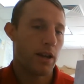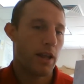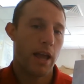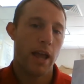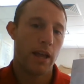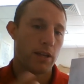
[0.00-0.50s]

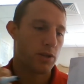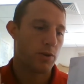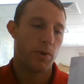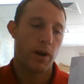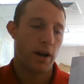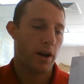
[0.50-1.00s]
a
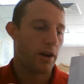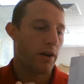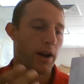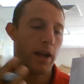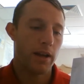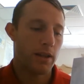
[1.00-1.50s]
squared or
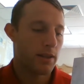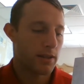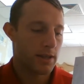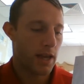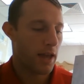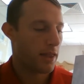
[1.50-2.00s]
a to the
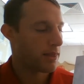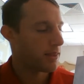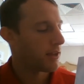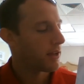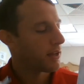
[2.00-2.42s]
10th.